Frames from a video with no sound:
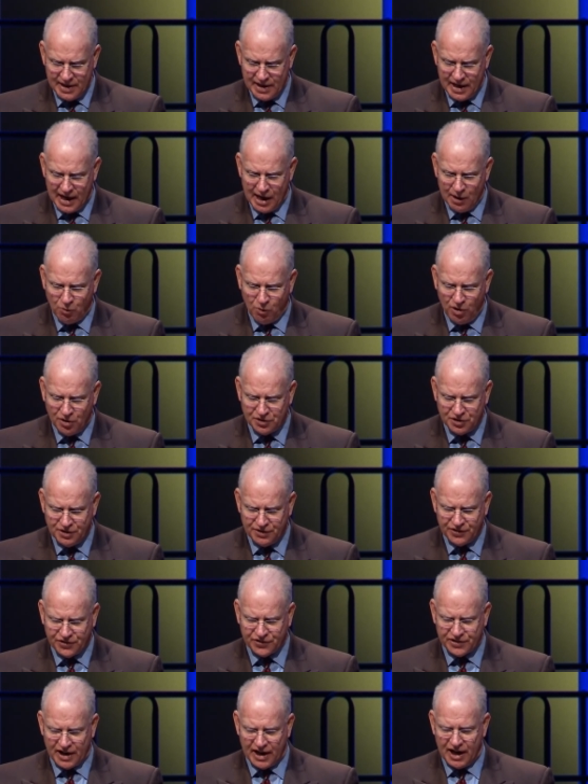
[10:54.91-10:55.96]
I want you to
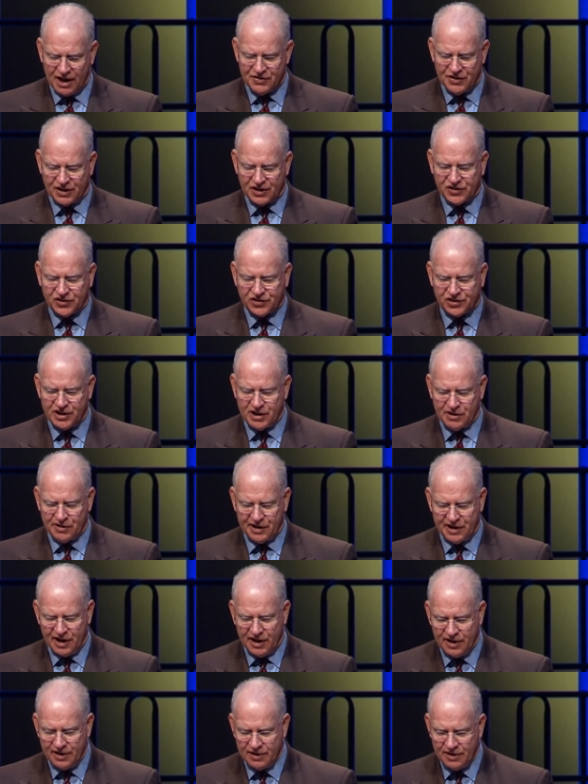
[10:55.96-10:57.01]
say that
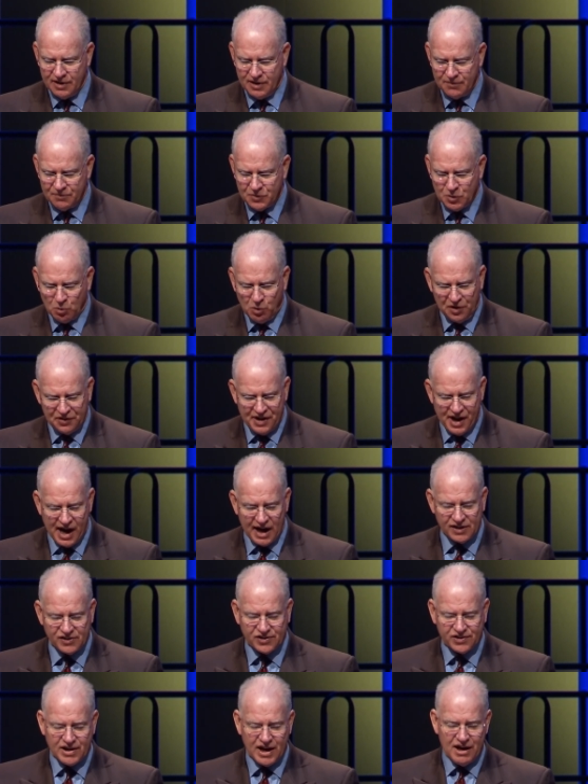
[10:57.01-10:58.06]
Assyria will not
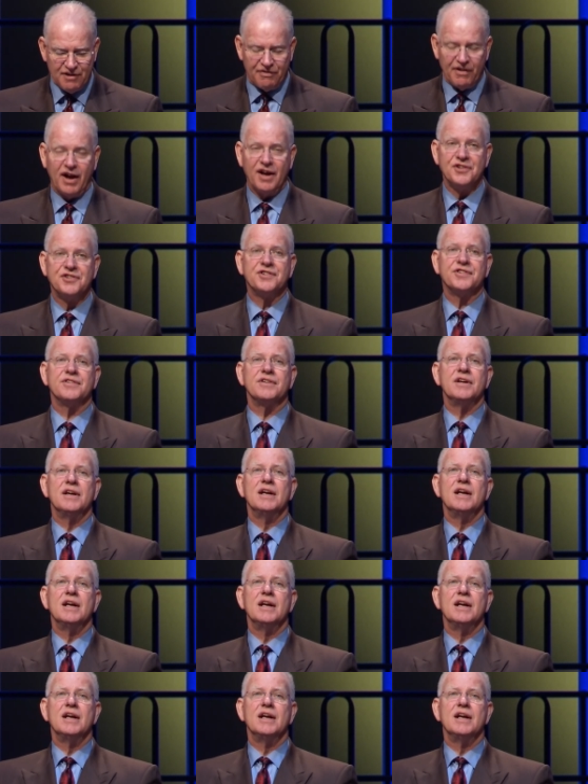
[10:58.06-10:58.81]
save us.